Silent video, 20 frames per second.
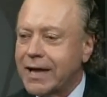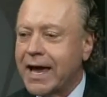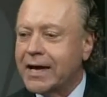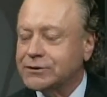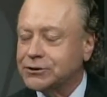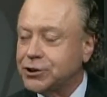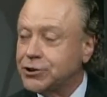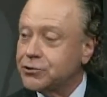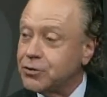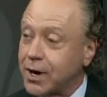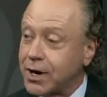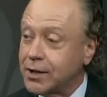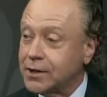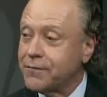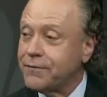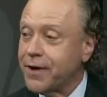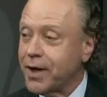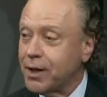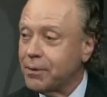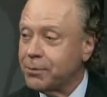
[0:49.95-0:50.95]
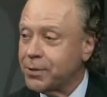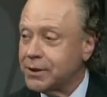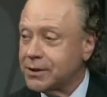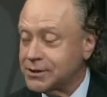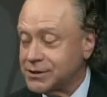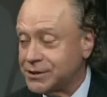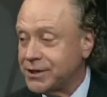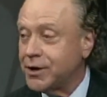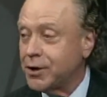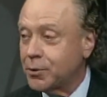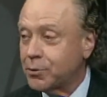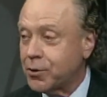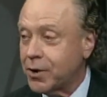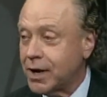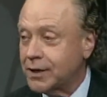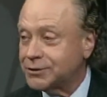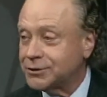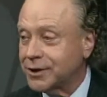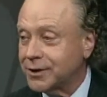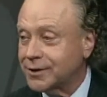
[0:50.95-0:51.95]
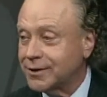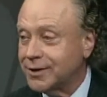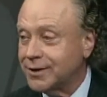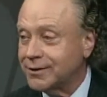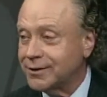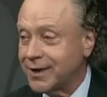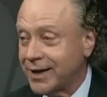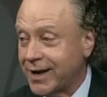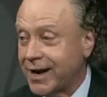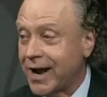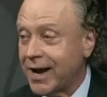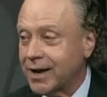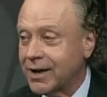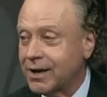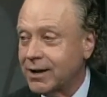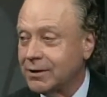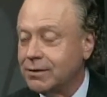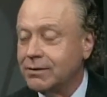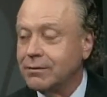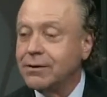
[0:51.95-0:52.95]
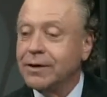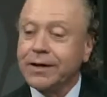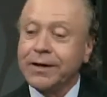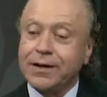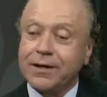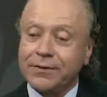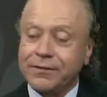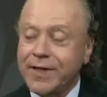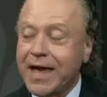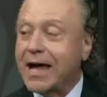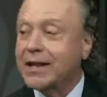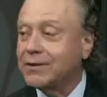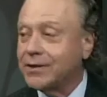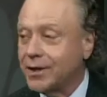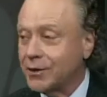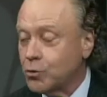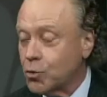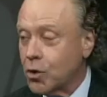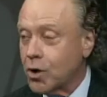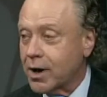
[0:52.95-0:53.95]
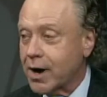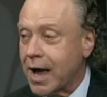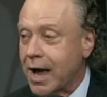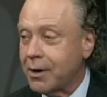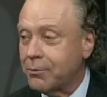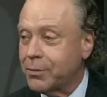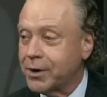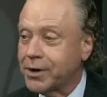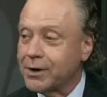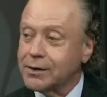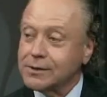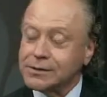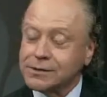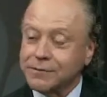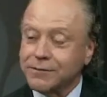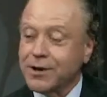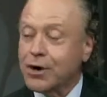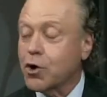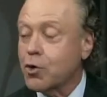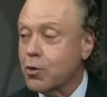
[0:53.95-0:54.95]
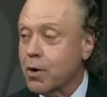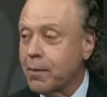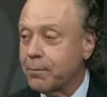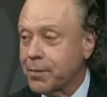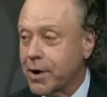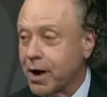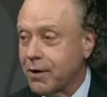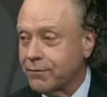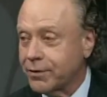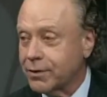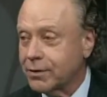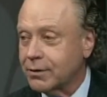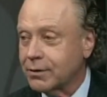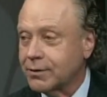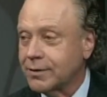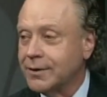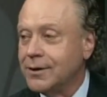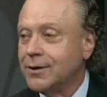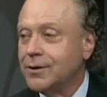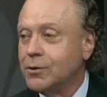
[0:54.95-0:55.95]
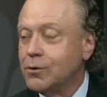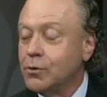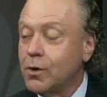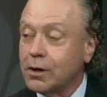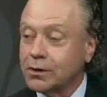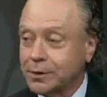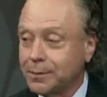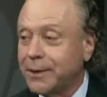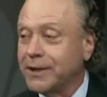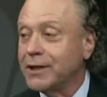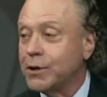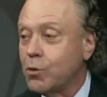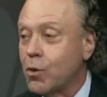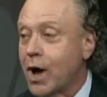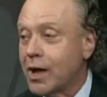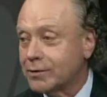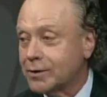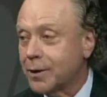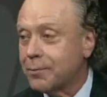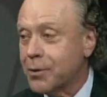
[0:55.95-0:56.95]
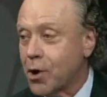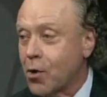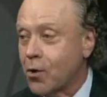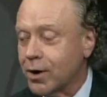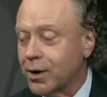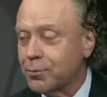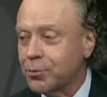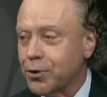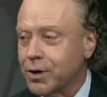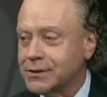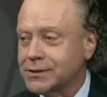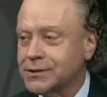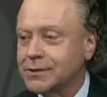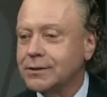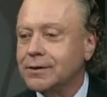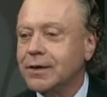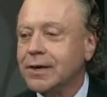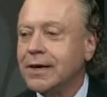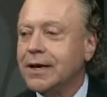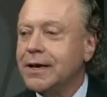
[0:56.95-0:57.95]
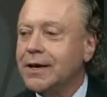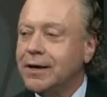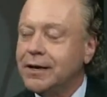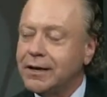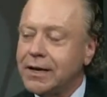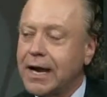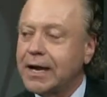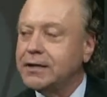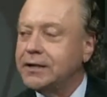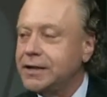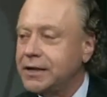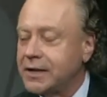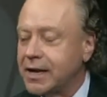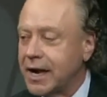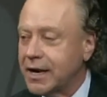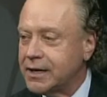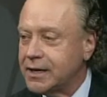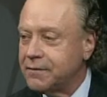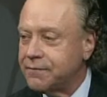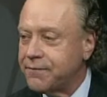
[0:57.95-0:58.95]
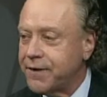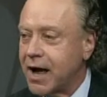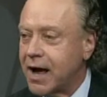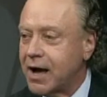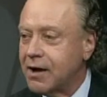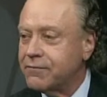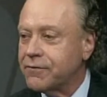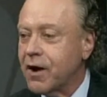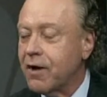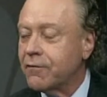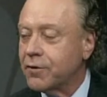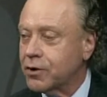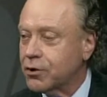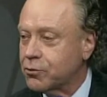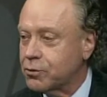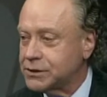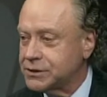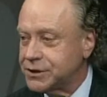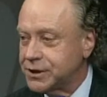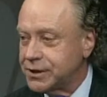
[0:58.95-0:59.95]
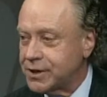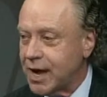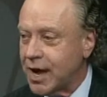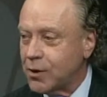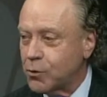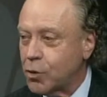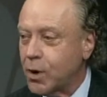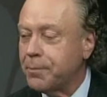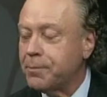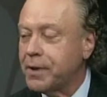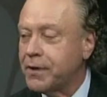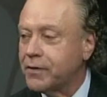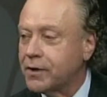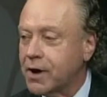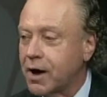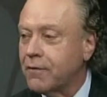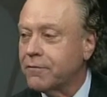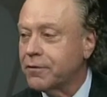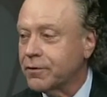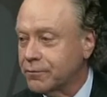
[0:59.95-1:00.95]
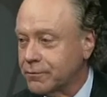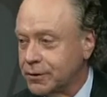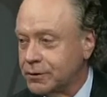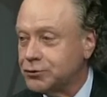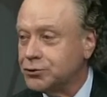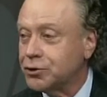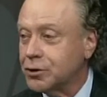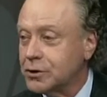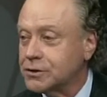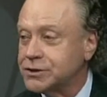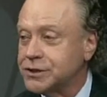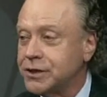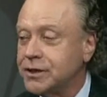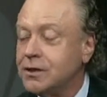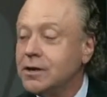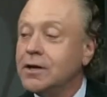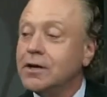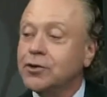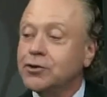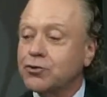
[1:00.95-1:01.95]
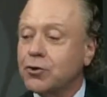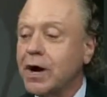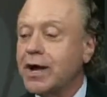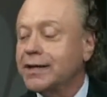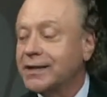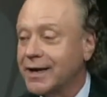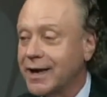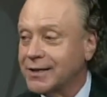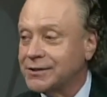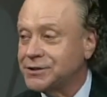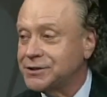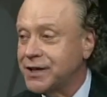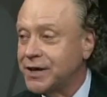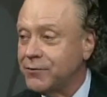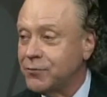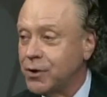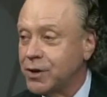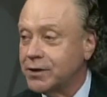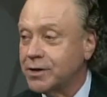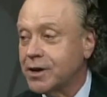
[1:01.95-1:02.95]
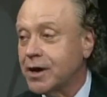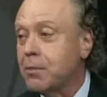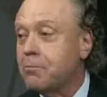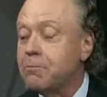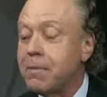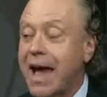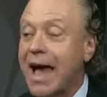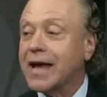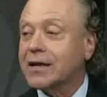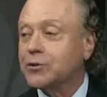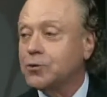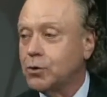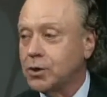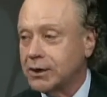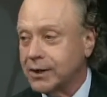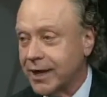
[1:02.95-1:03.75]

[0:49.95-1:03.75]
actually trying to develop a casino project in Connecticut. That didn't work out because of a corrupt governor who ultimately wound up going to prison. In 1995, Governor Christie Todd Whitman, the governor of New Jersey, tried to get Steve Wynn to come back to